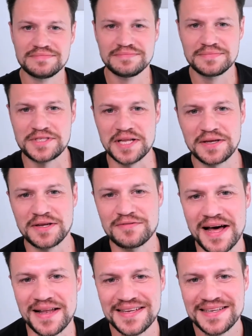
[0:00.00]
Silicon
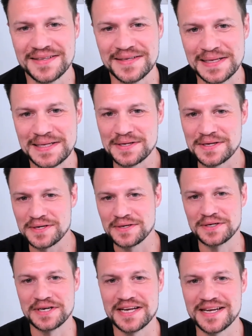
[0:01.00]
Valley. Clearly, you're,
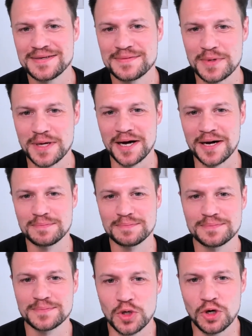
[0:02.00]
you're here um,
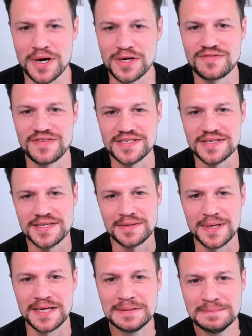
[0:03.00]
almost visiting
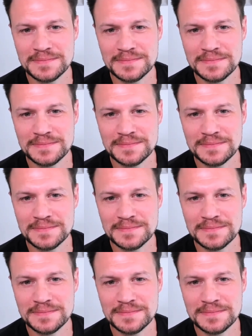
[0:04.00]
me.